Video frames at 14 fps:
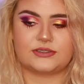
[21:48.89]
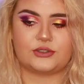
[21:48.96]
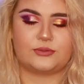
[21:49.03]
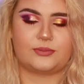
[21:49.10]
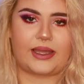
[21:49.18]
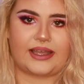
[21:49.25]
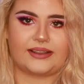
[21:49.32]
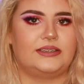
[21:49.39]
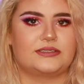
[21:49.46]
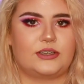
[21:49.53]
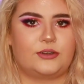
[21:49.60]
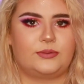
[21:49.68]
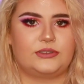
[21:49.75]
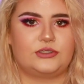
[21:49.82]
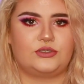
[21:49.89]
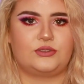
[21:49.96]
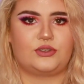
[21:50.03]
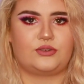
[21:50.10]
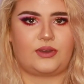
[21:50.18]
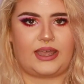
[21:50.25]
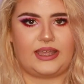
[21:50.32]
two palettes. It is open to
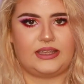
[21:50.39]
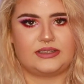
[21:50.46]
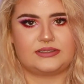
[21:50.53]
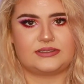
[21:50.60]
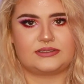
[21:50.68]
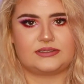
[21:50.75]
US